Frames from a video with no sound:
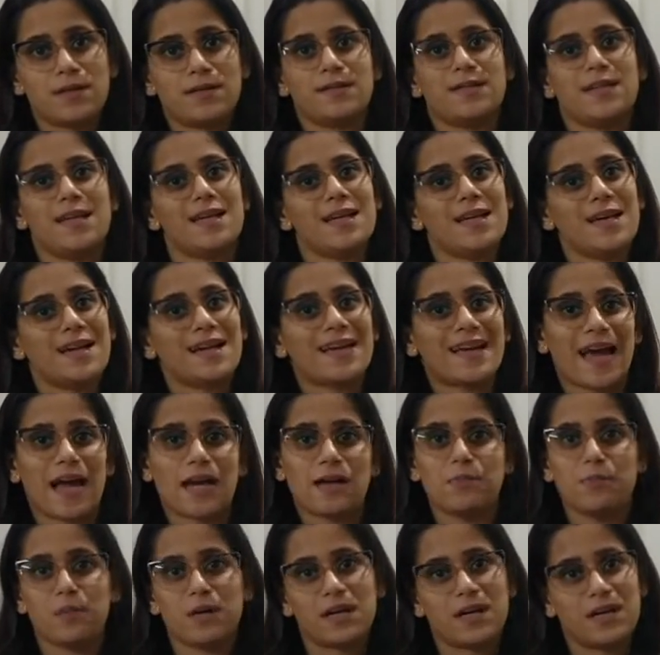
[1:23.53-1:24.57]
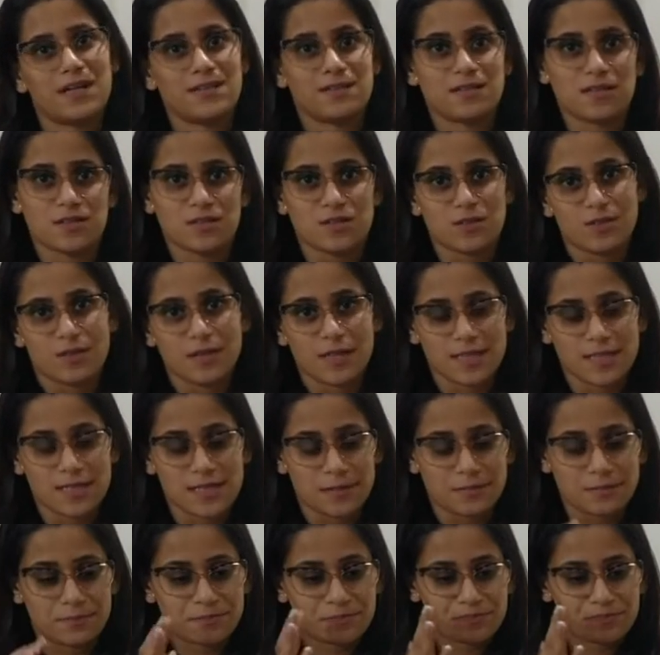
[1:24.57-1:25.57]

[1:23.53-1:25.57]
then academic IELTS is your exam.